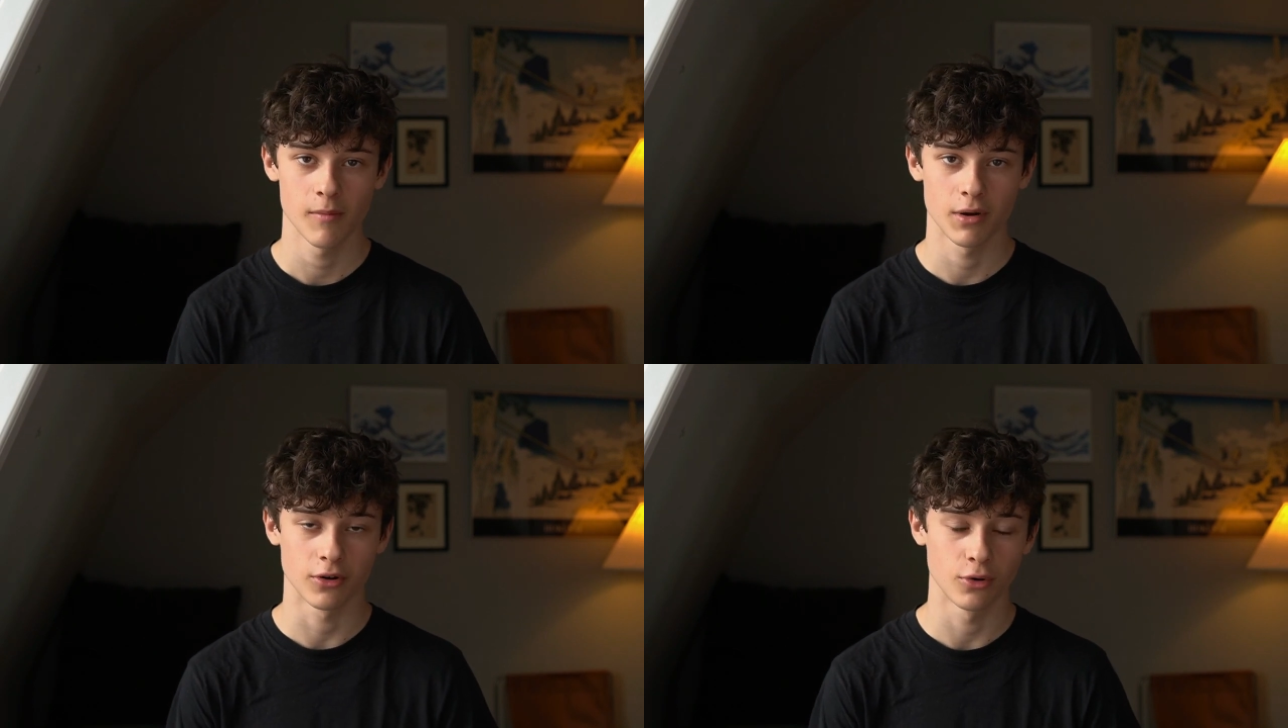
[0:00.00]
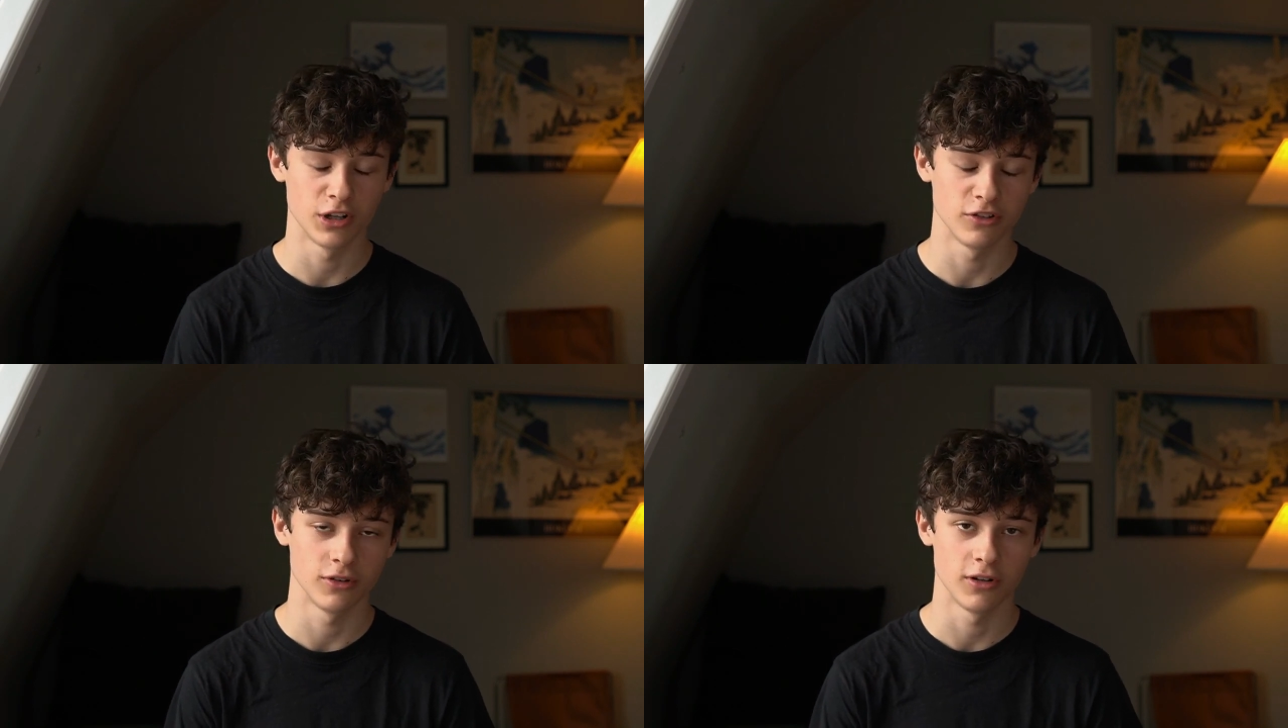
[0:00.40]
but
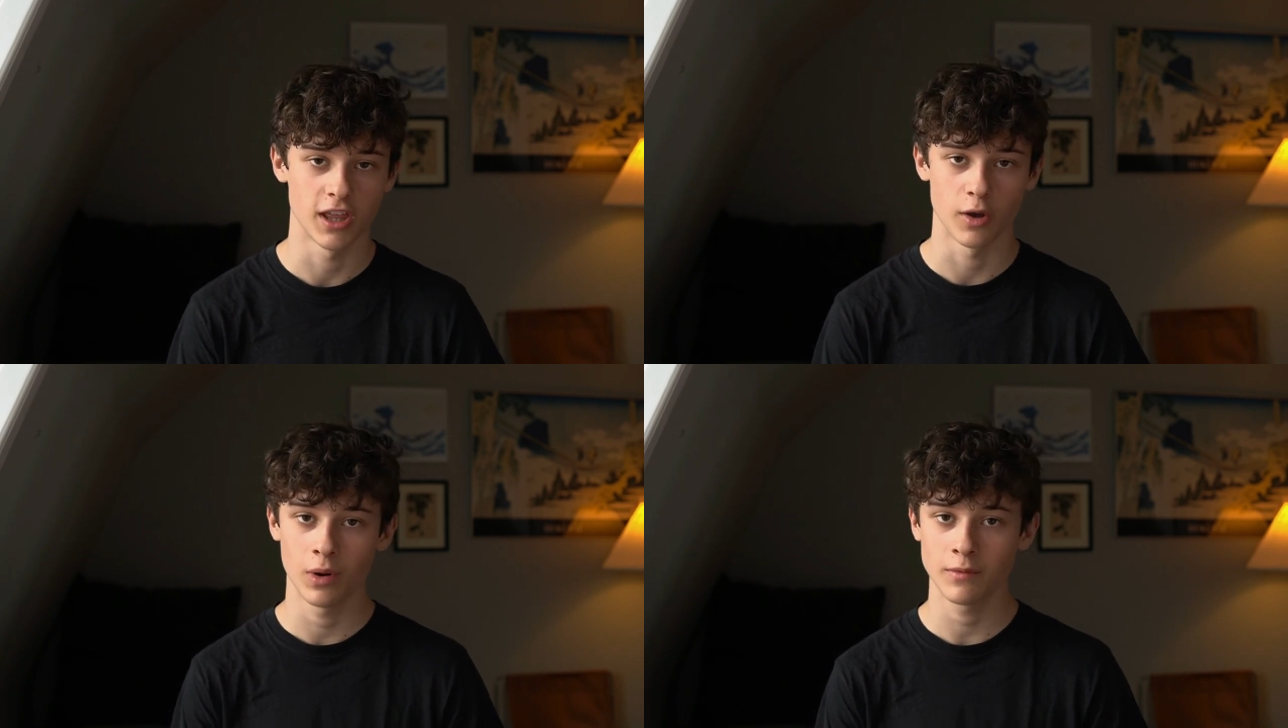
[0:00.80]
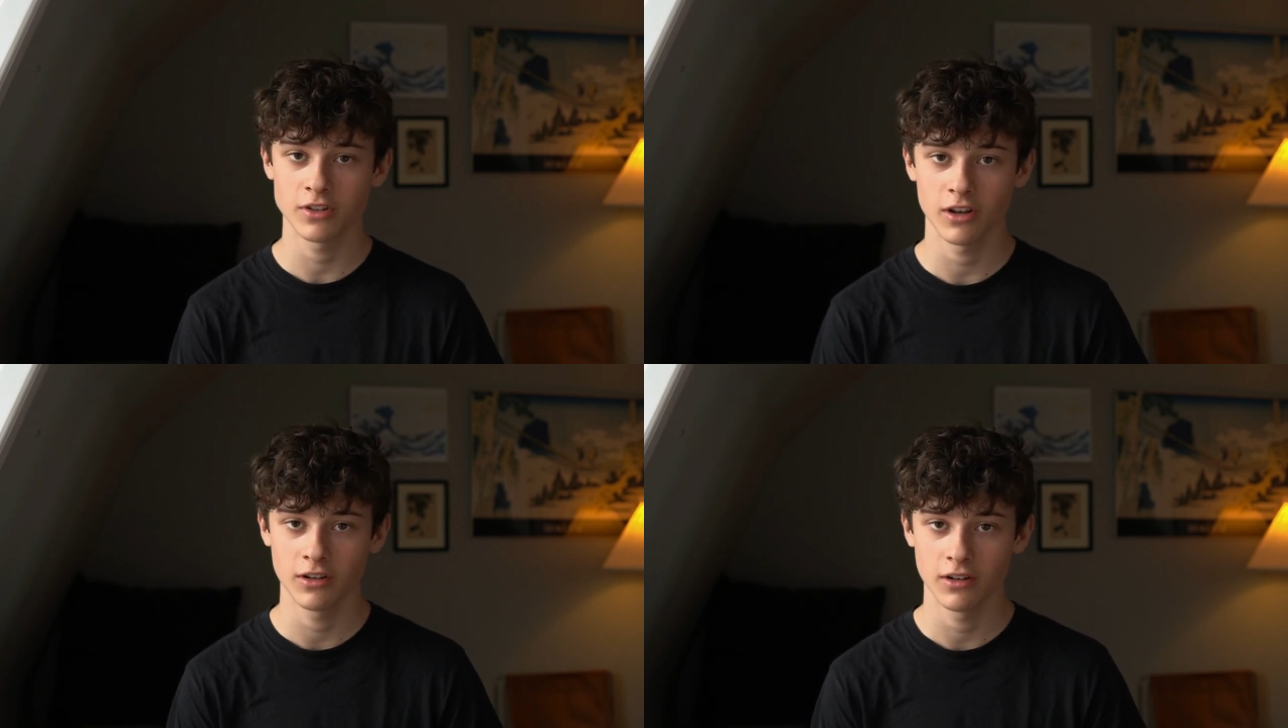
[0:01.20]
according to their
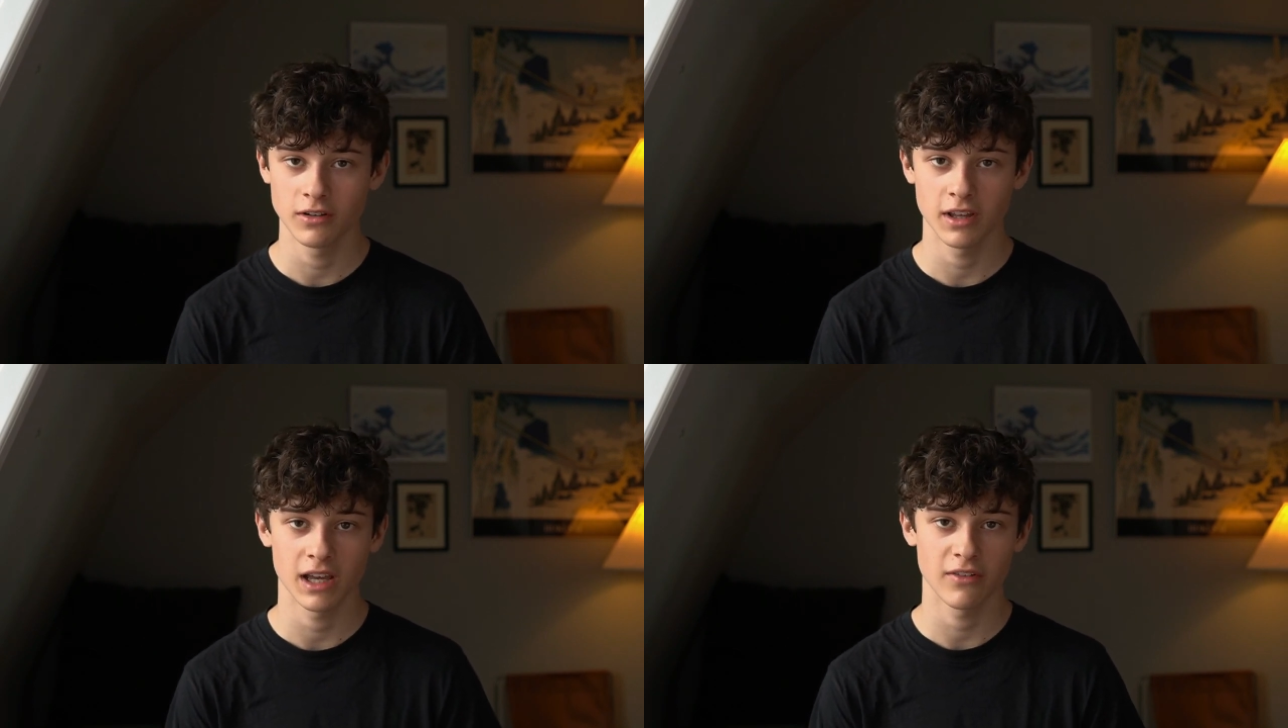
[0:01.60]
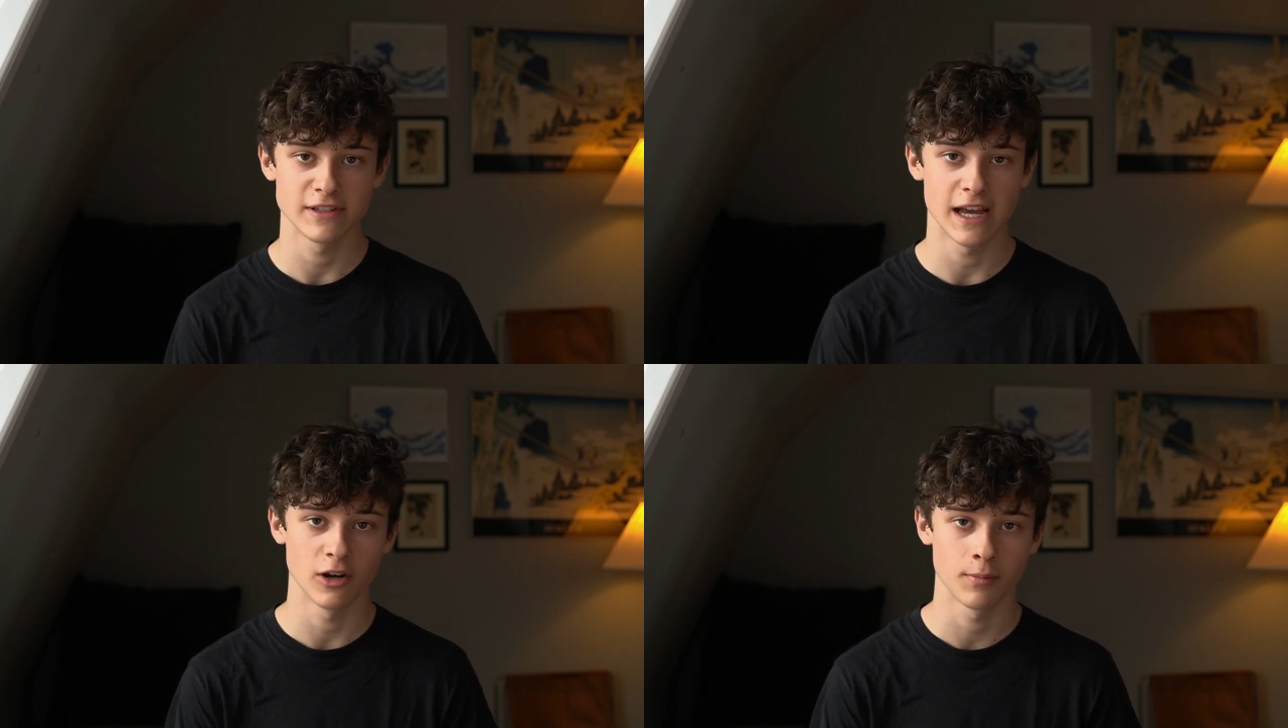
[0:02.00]
website, they
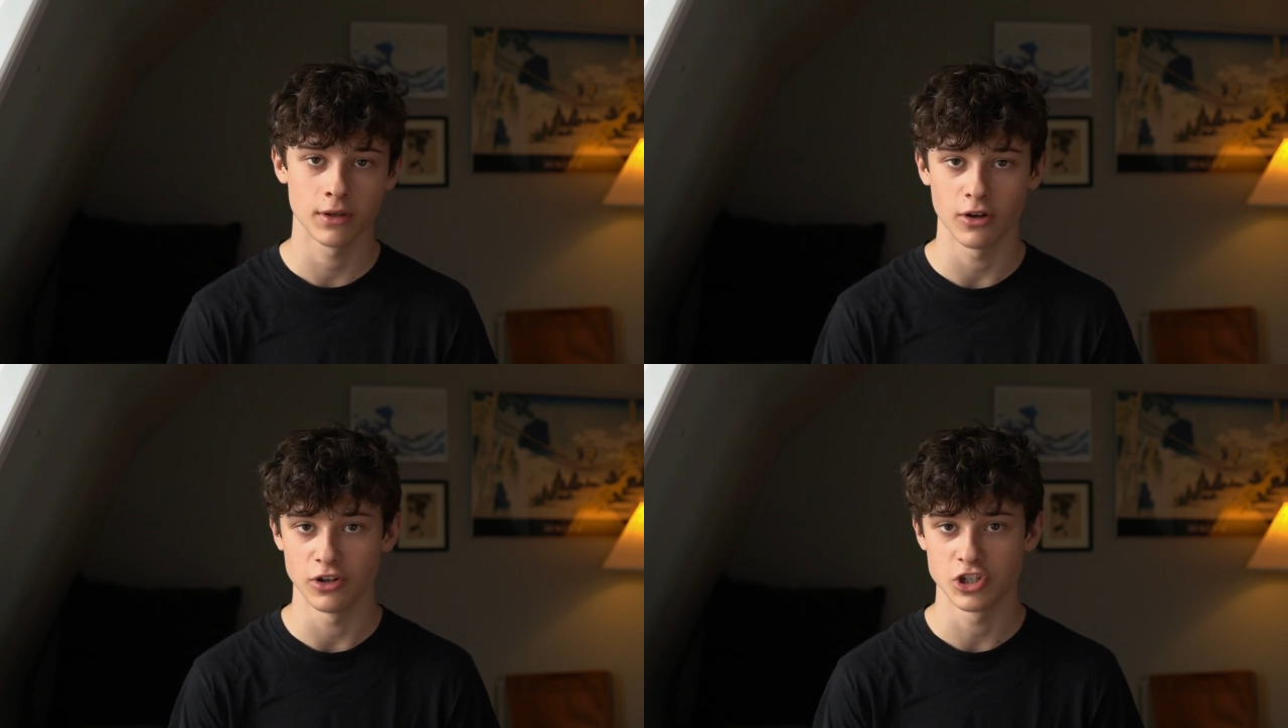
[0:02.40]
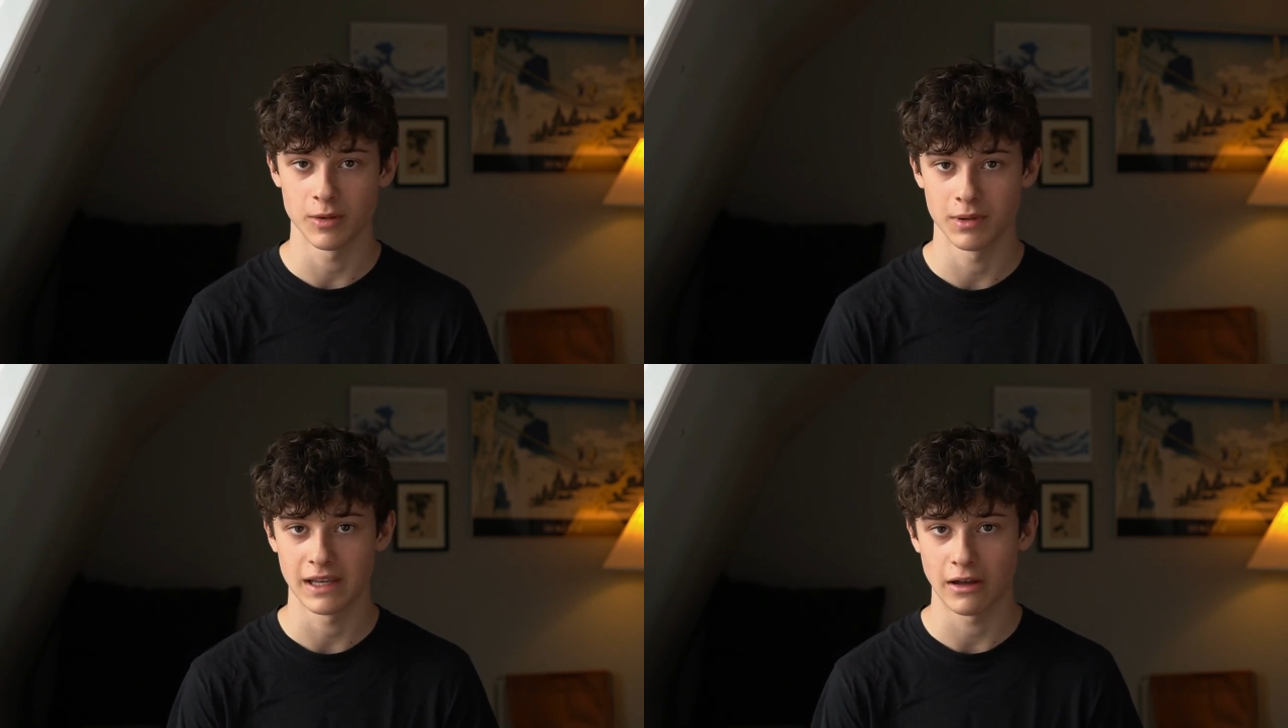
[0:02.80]
have now begun
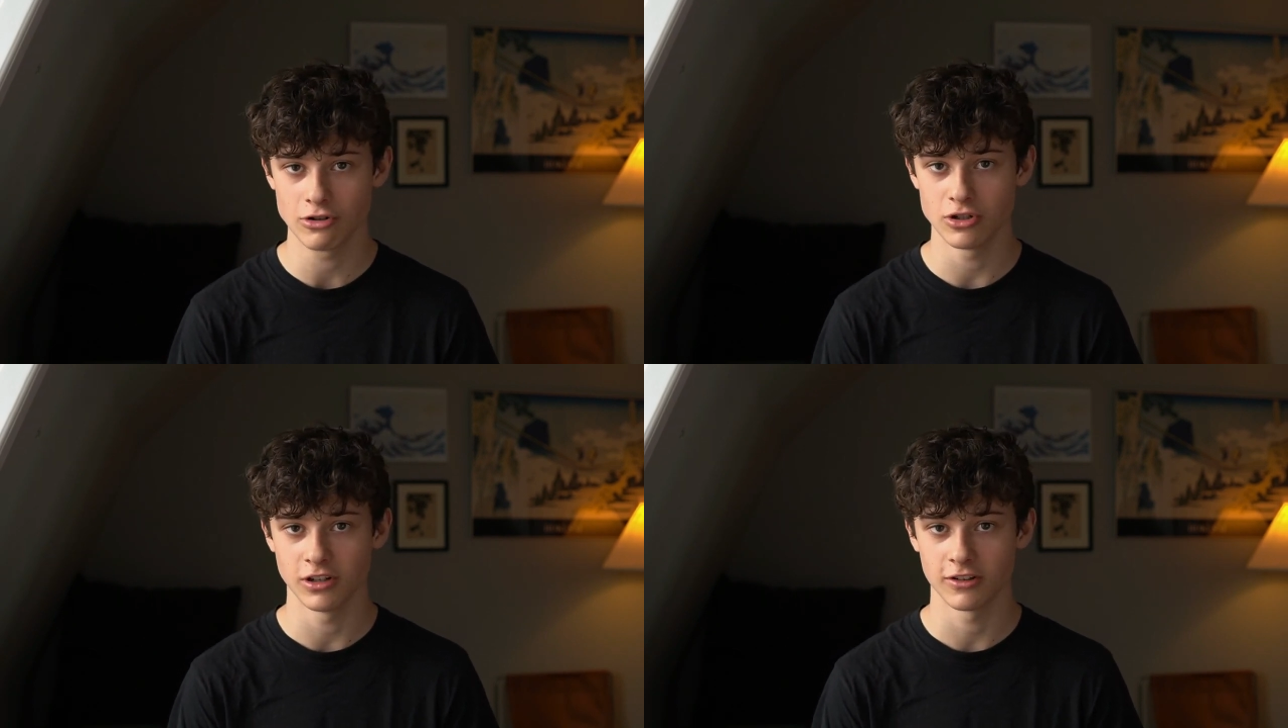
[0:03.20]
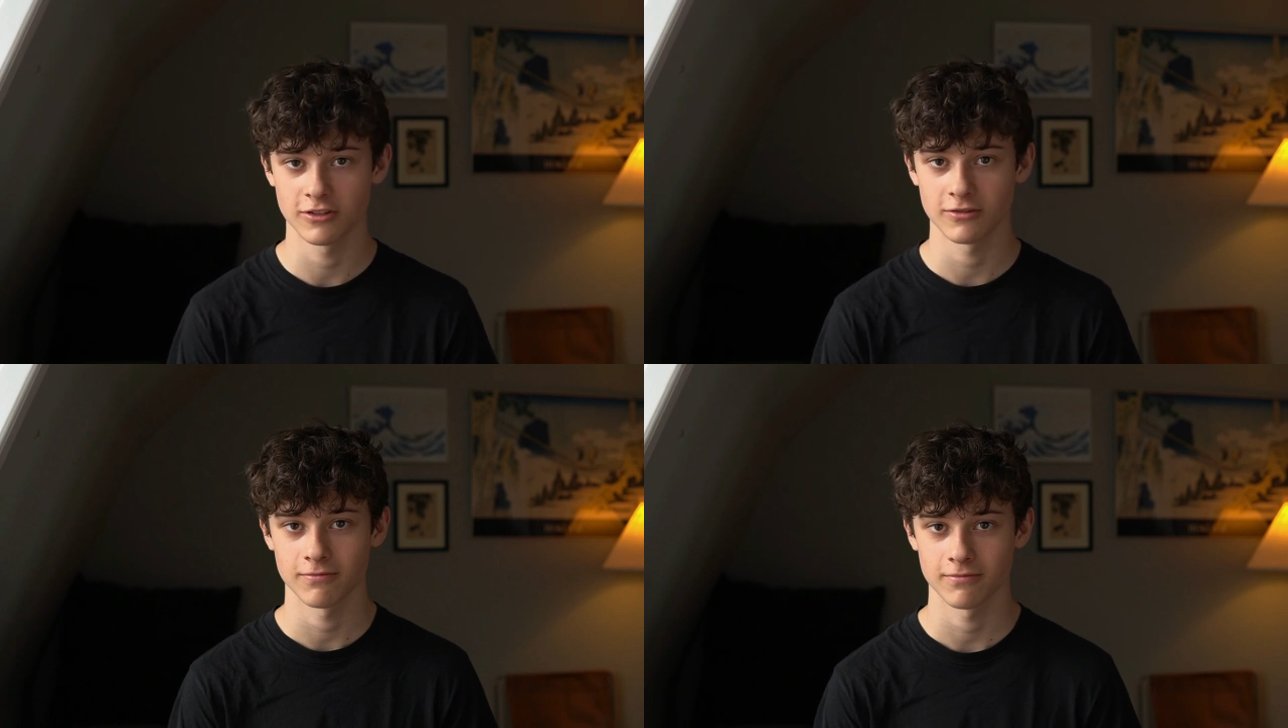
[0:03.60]
shipping out
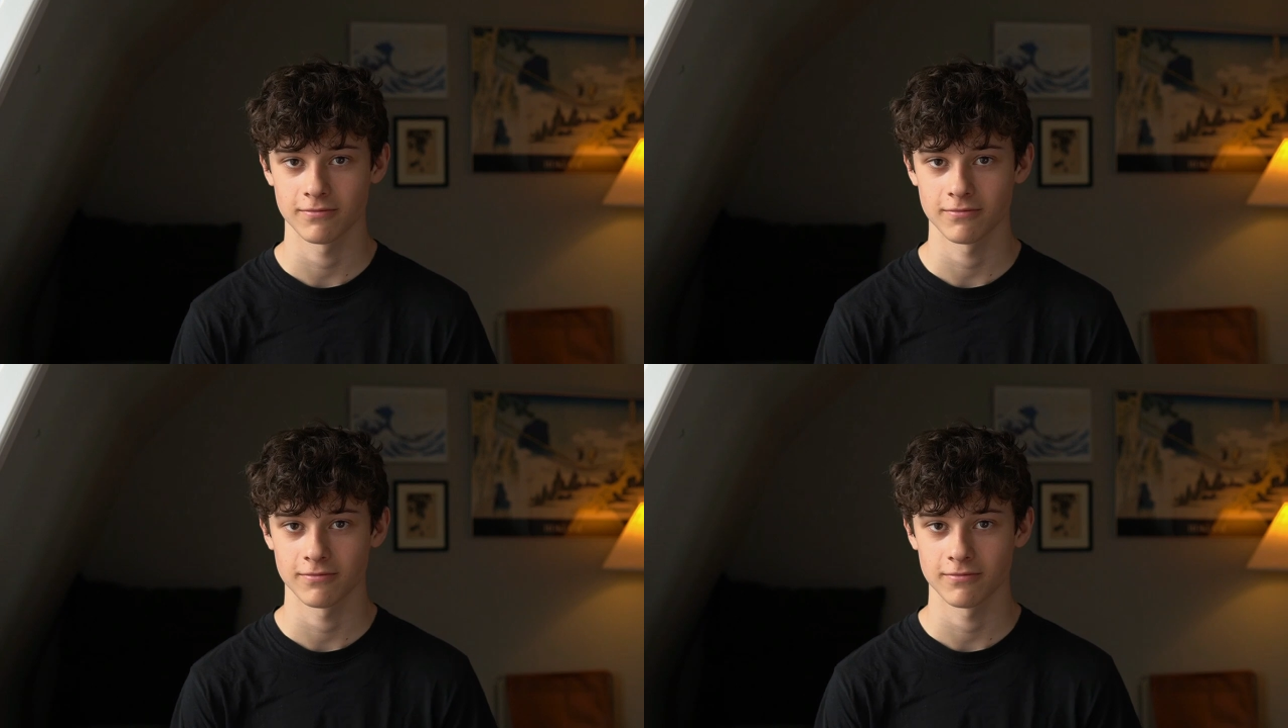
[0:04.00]
units.